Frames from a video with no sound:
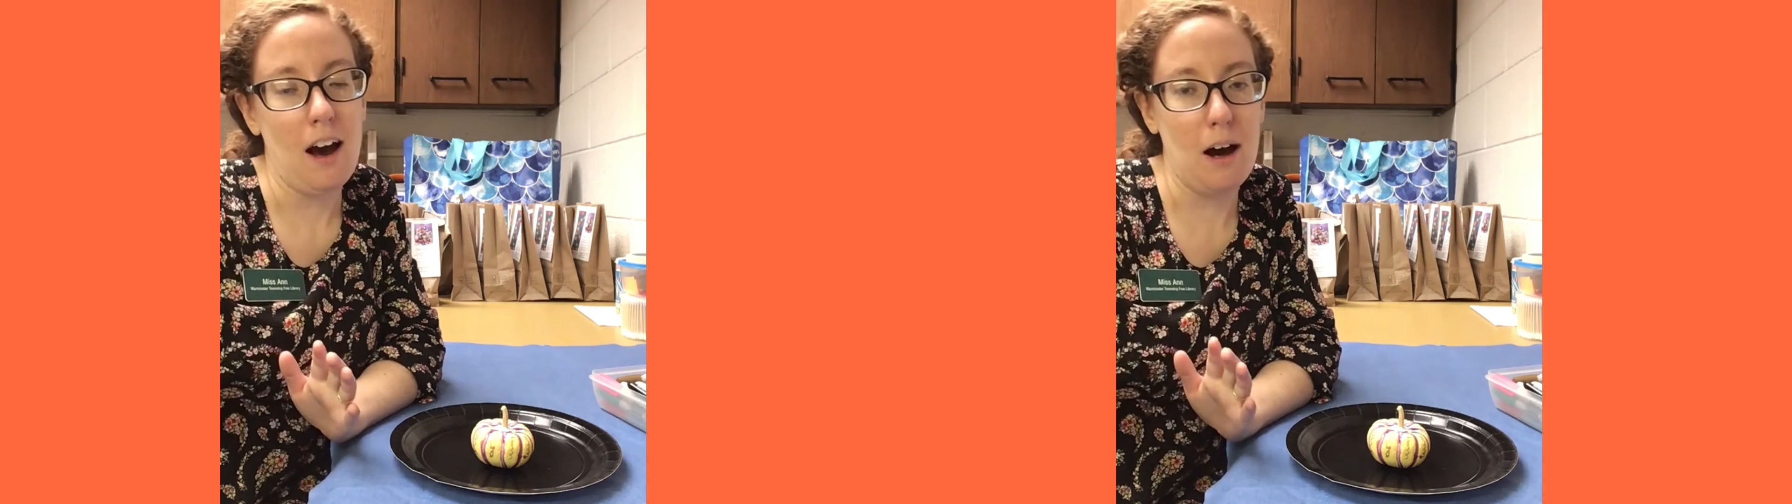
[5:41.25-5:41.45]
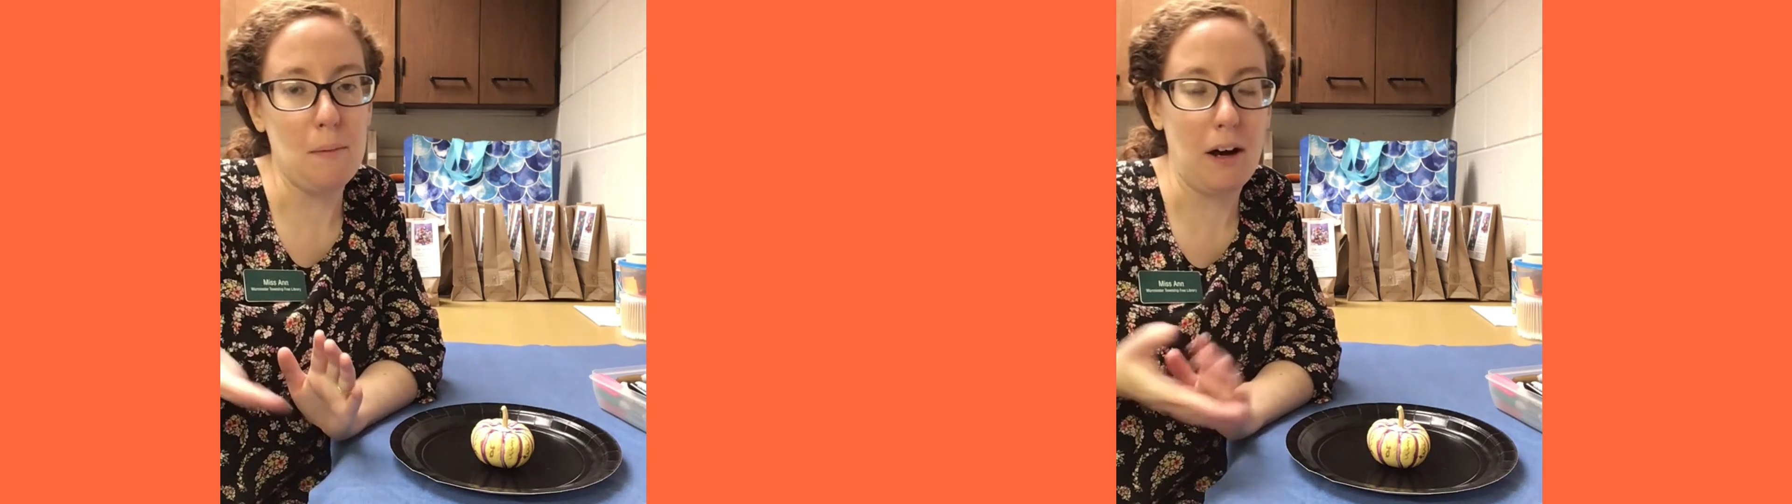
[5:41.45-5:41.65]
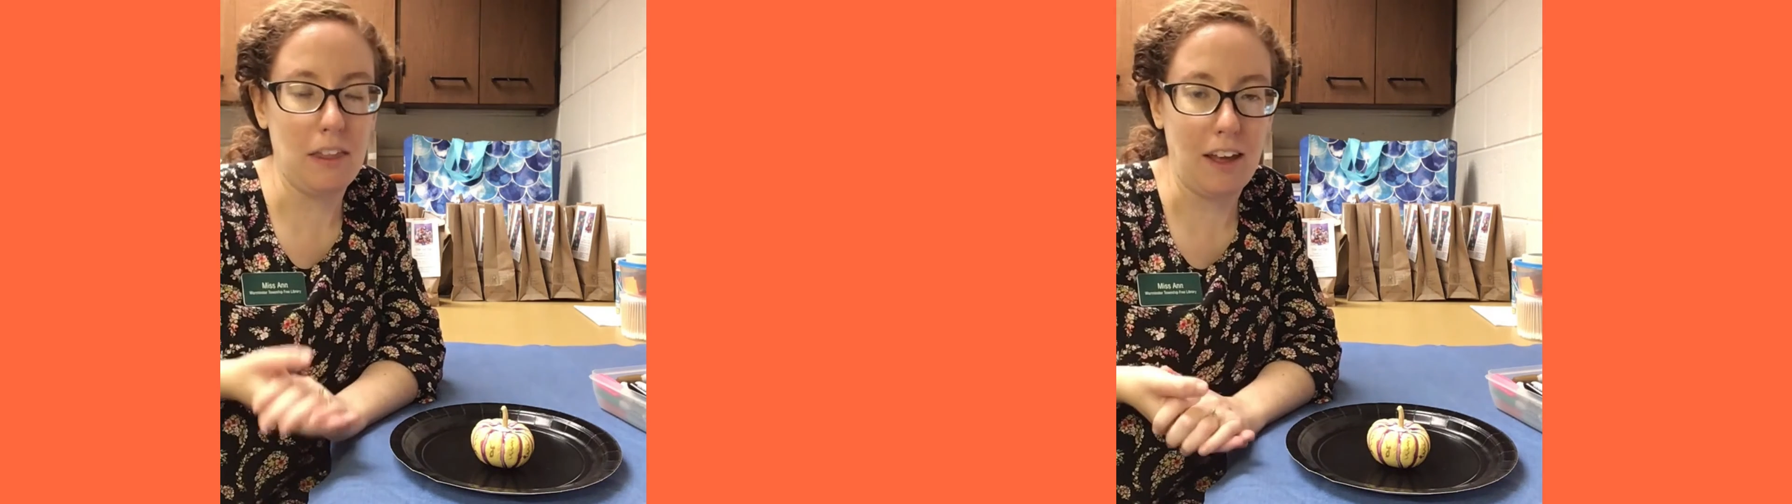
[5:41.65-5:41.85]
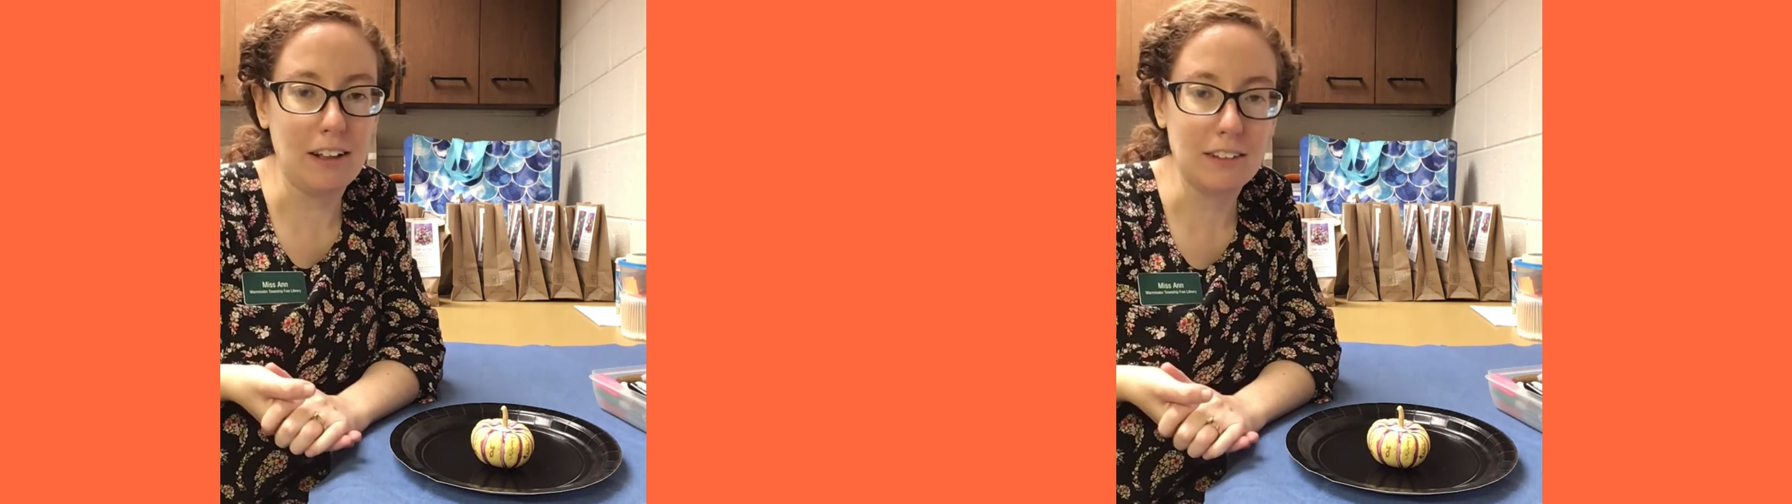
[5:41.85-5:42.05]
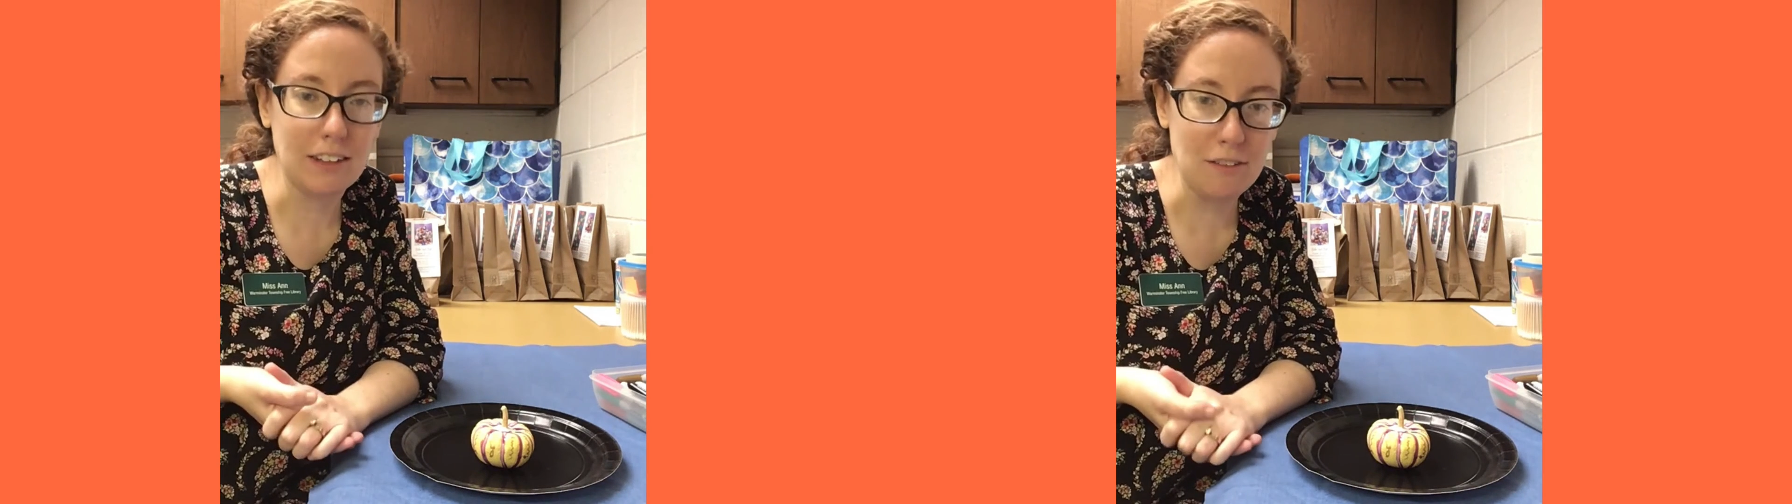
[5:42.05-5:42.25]
a
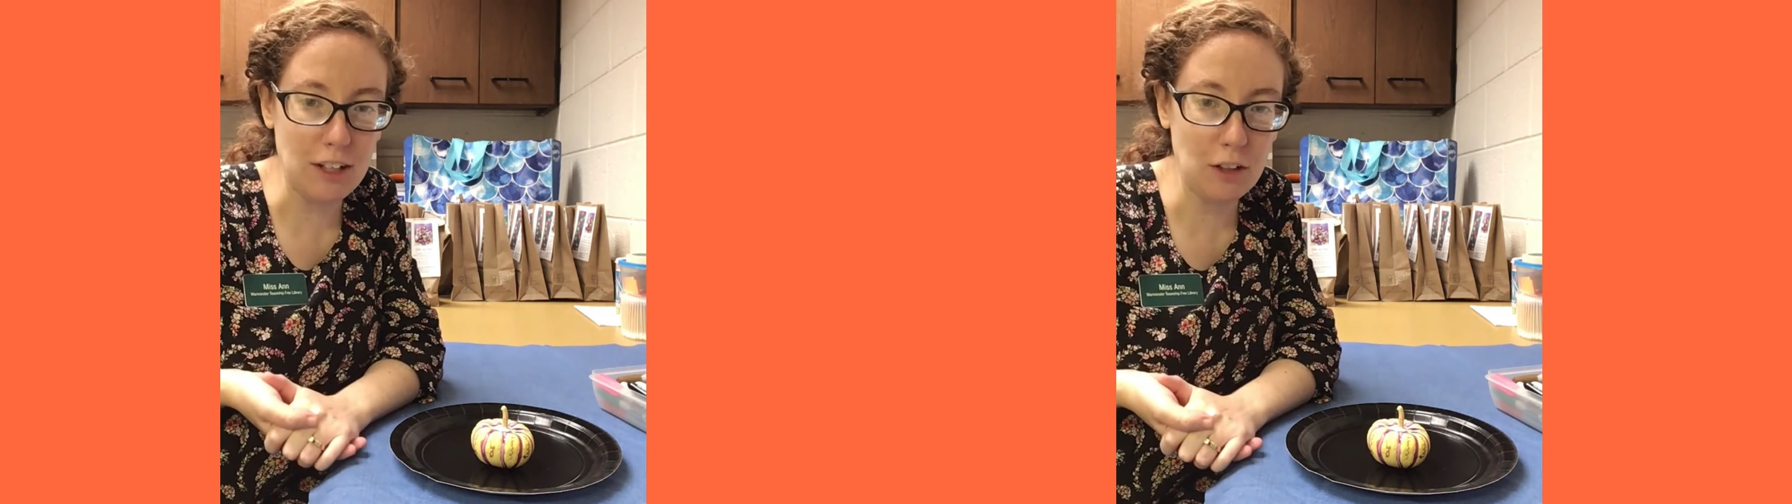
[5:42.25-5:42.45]
Thanksgiving